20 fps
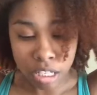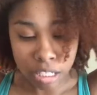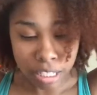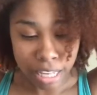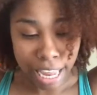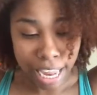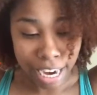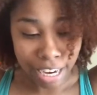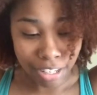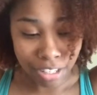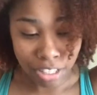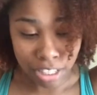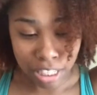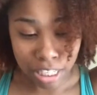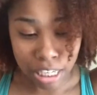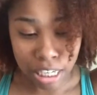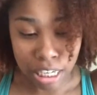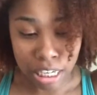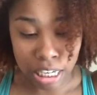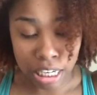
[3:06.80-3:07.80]
It's
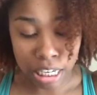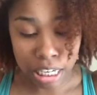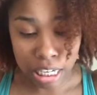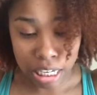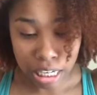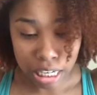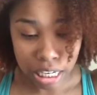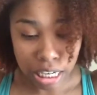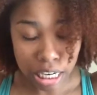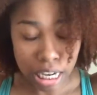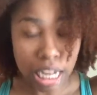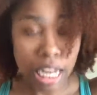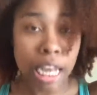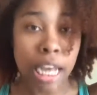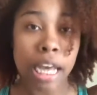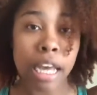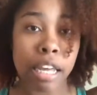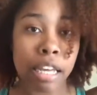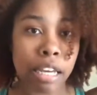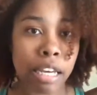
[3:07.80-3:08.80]
actually
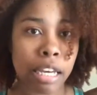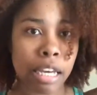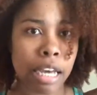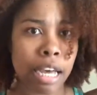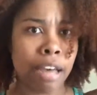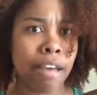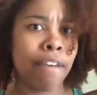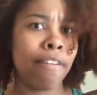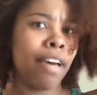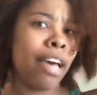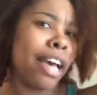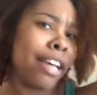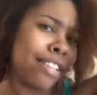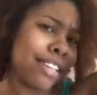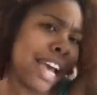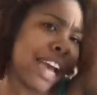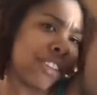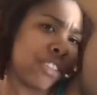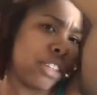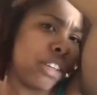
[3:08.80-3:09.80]

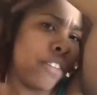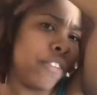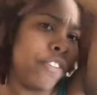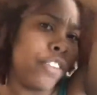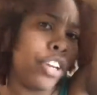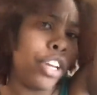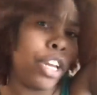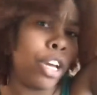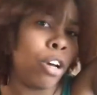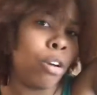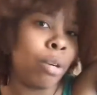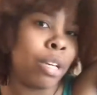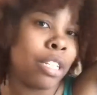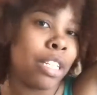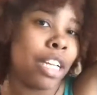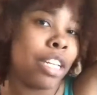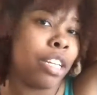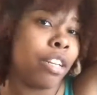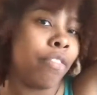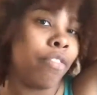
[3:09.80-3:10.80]
a video because
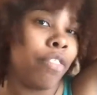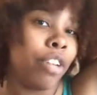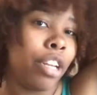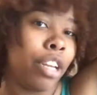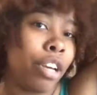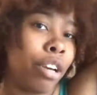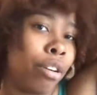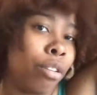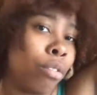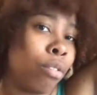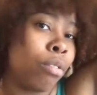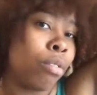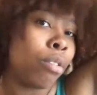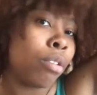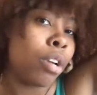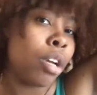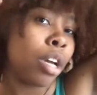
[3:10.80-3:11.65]
I did a video